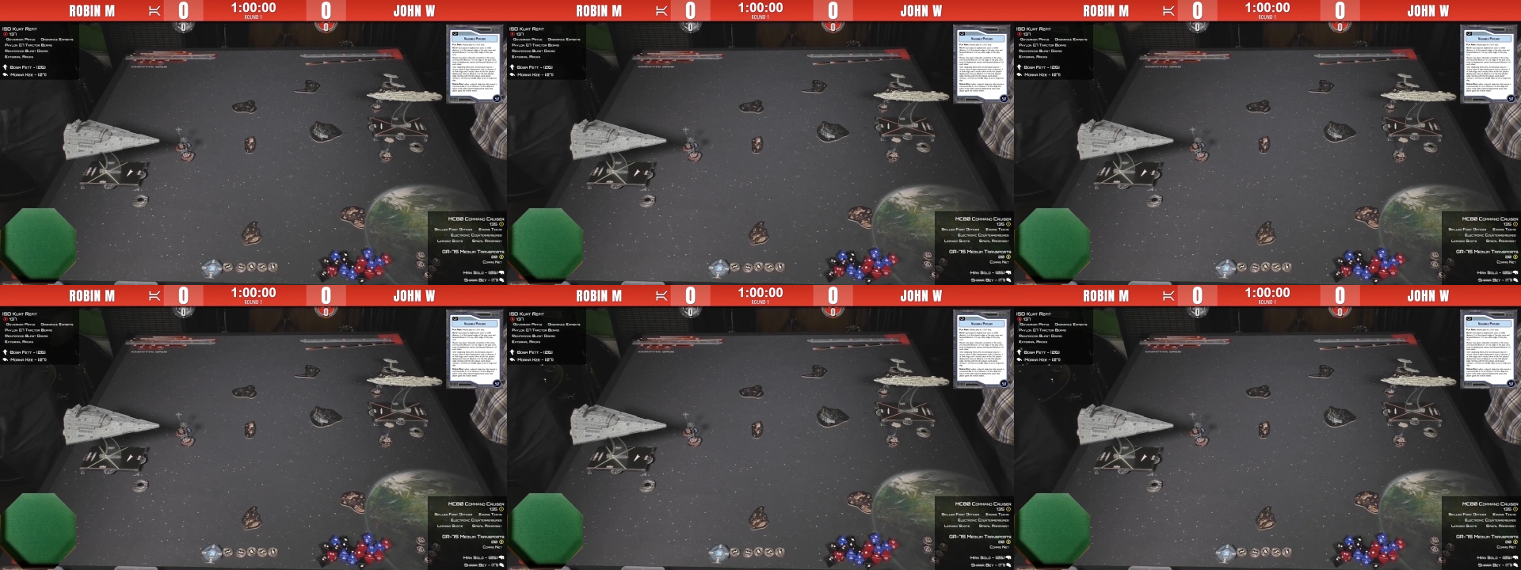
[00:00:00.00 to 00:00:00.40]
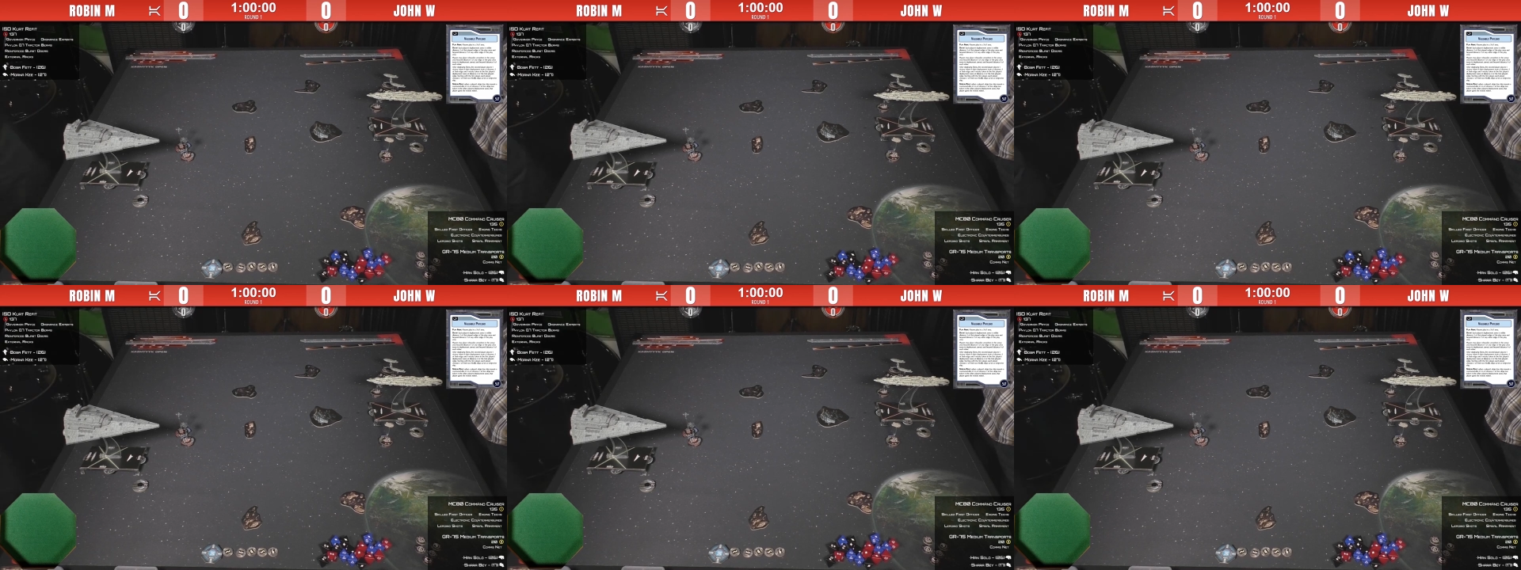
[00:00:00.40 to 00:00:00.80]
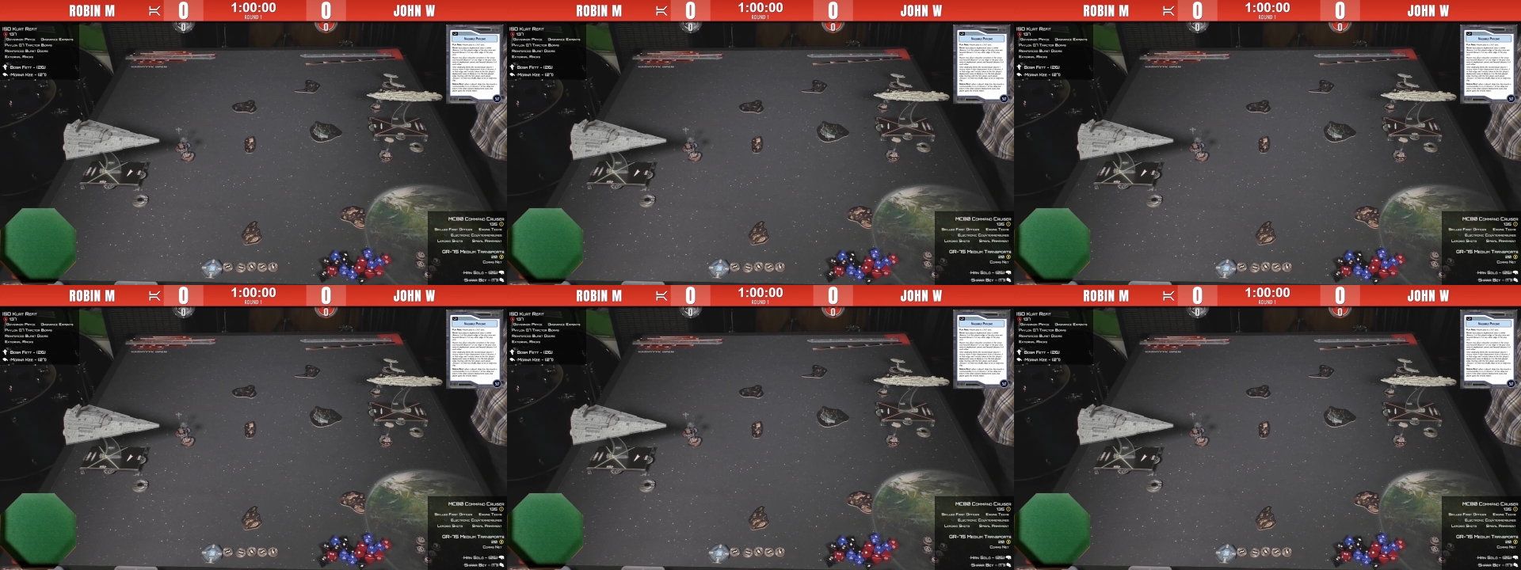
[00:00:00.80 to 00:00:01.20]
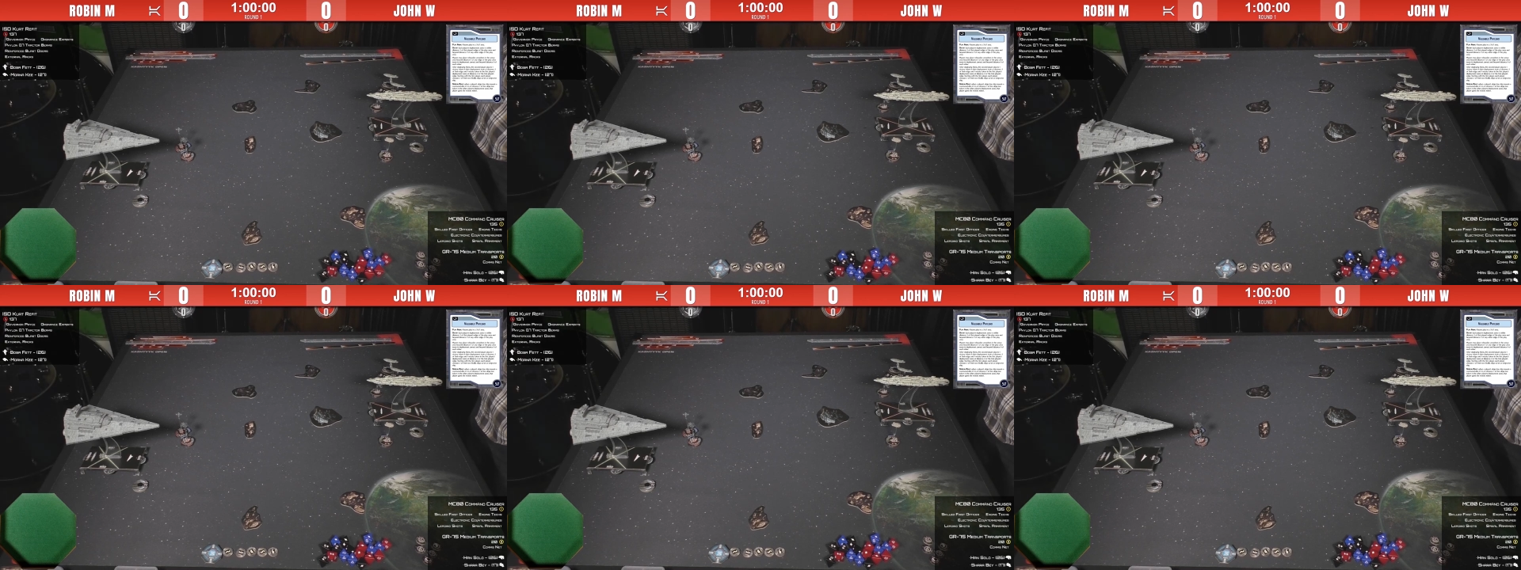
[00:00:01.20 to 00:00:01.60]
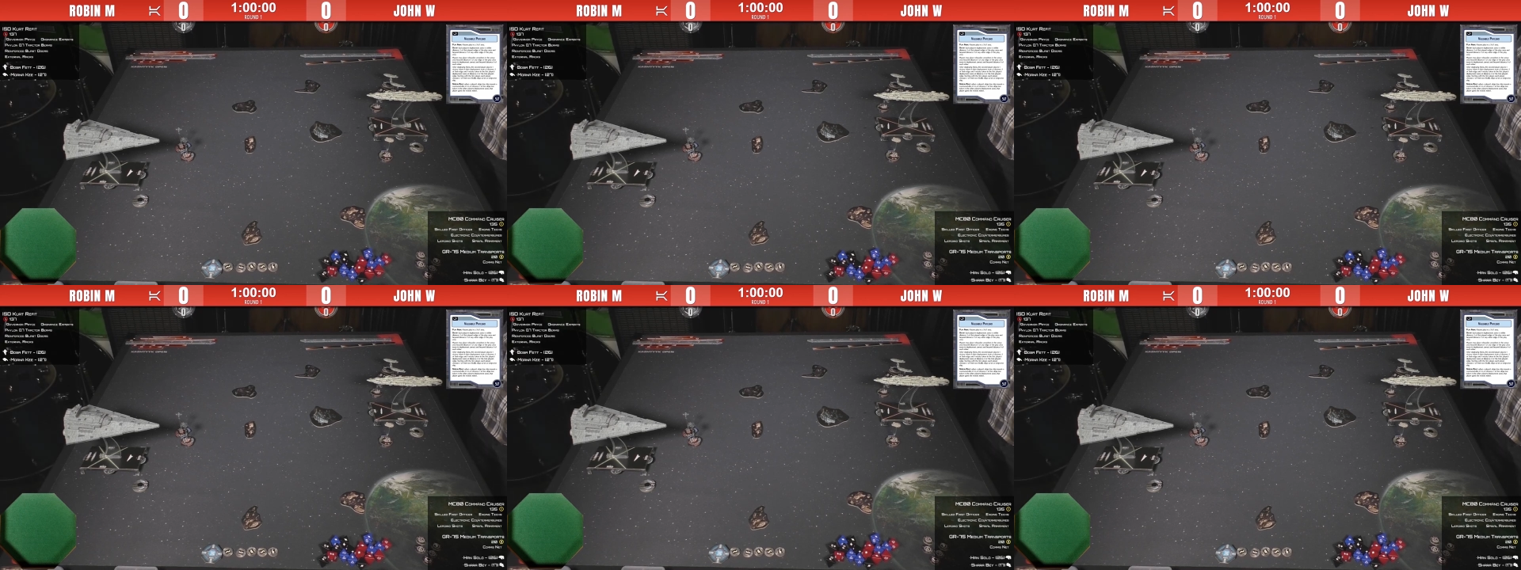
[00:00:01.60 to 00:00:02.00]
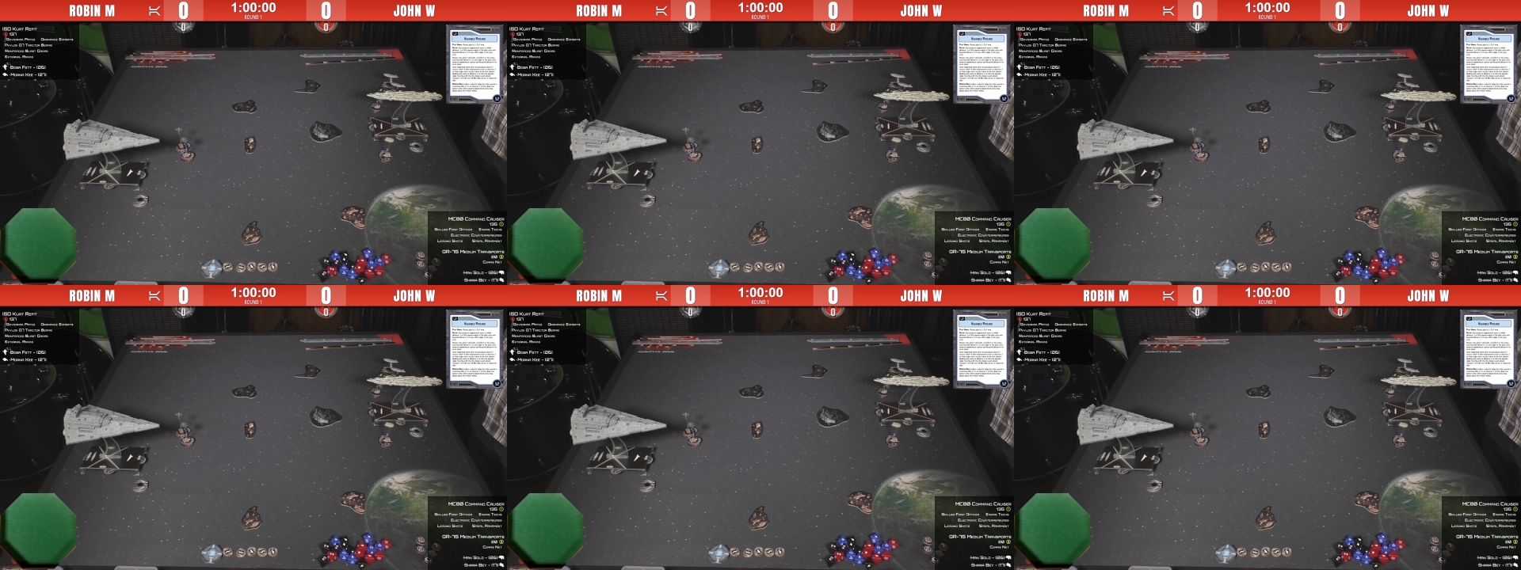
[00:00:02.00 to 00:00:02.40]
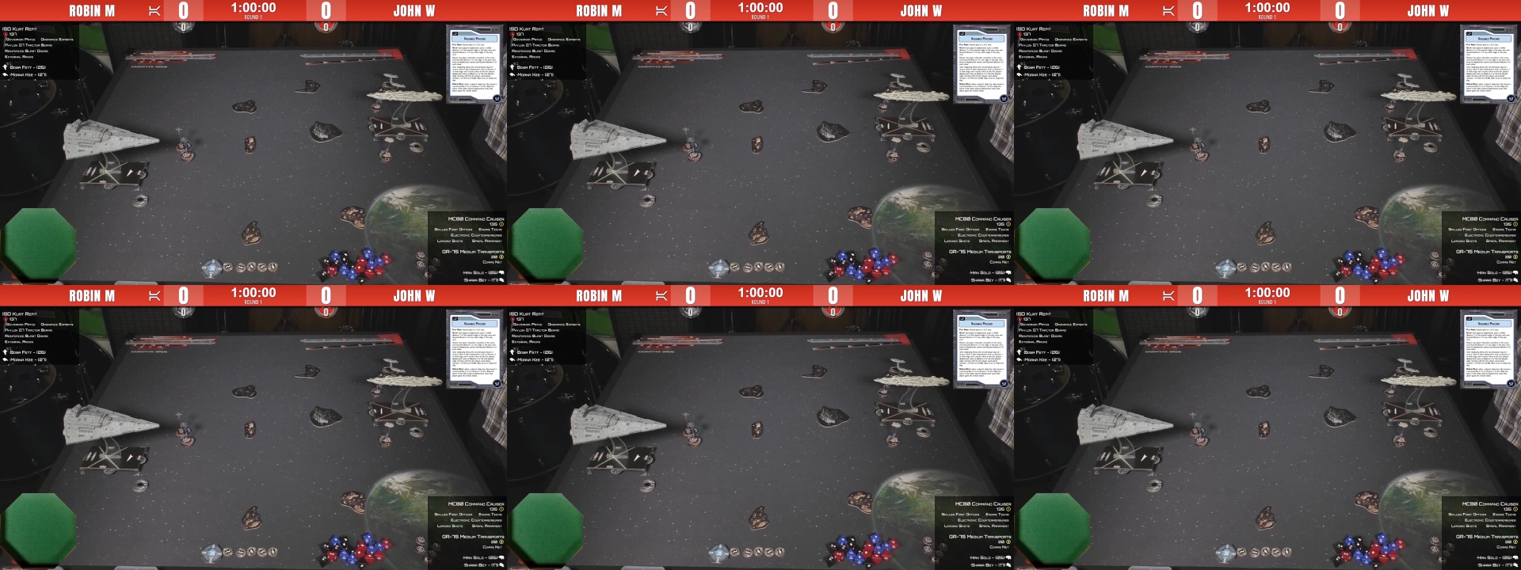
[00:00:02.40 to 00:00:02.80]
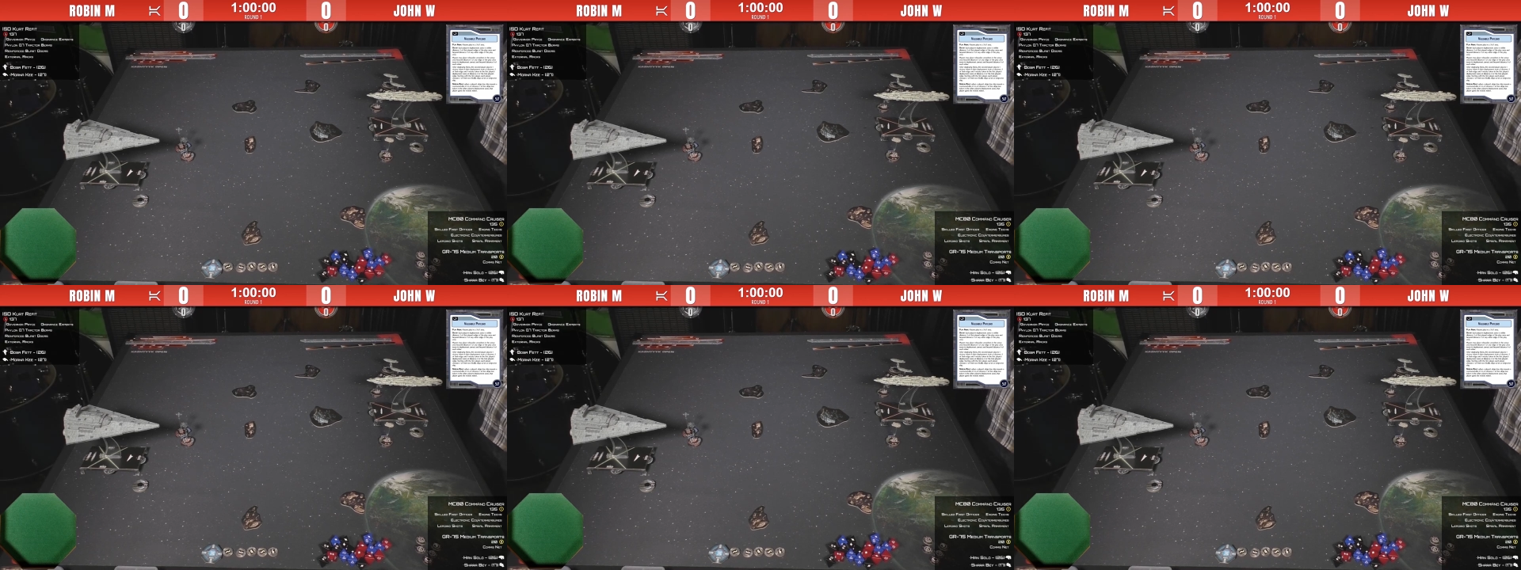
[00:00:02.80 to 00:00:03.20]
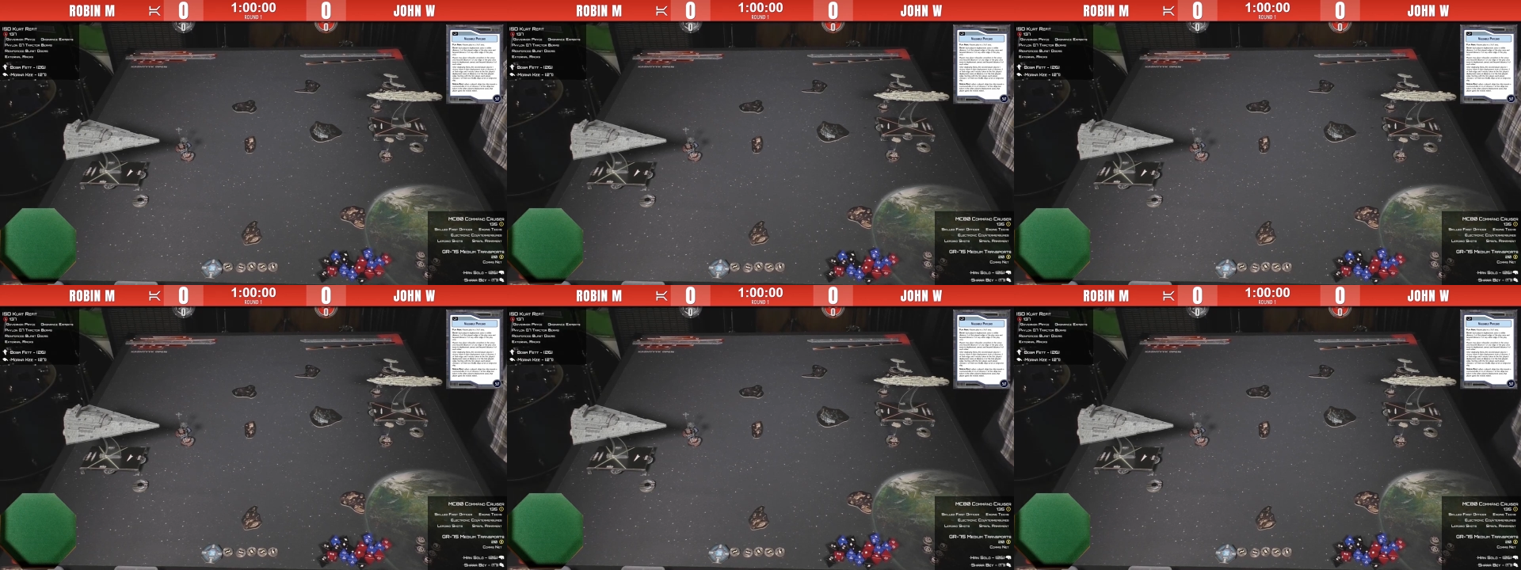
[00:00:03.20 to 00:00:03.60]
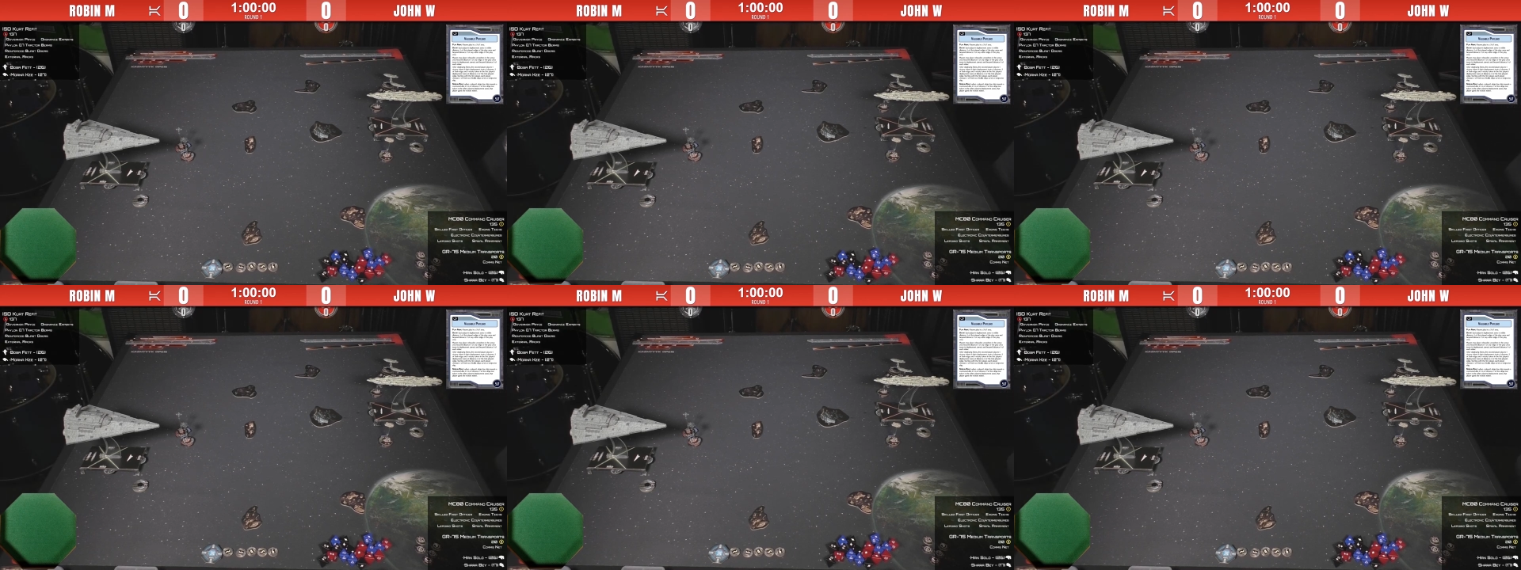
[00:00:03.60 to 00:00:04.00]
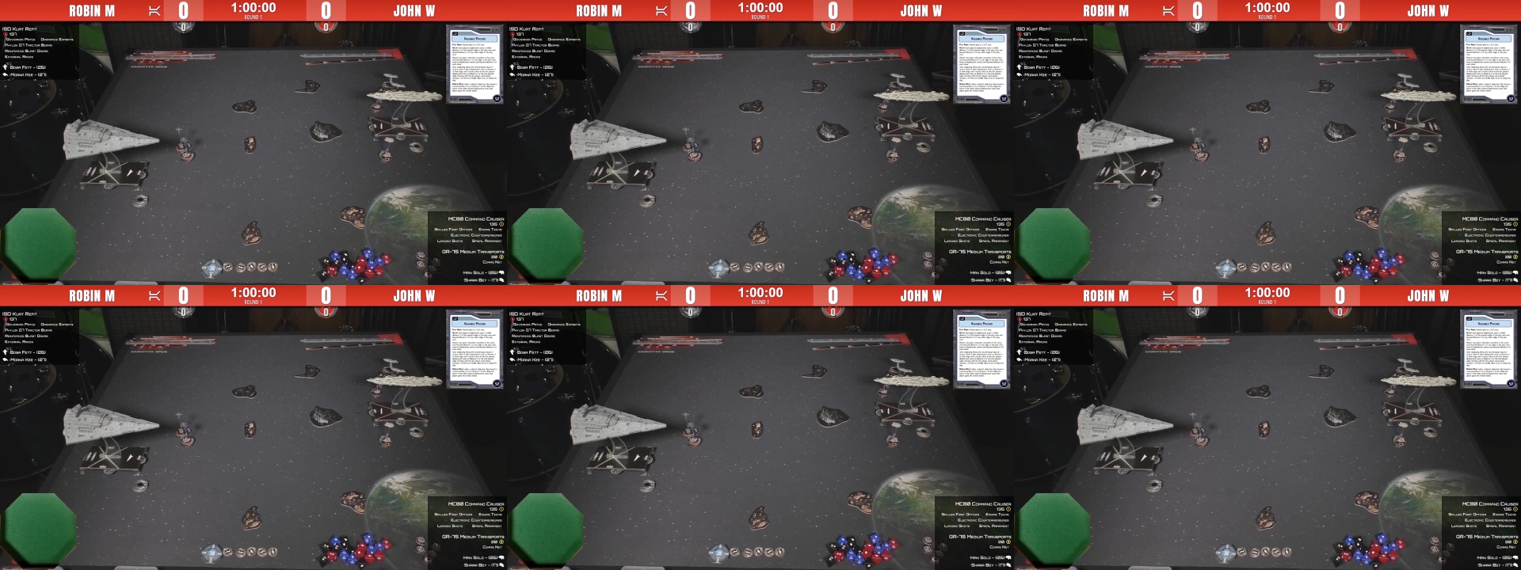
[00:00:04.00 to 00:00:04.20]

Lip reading: Nobody's mouth can be seen.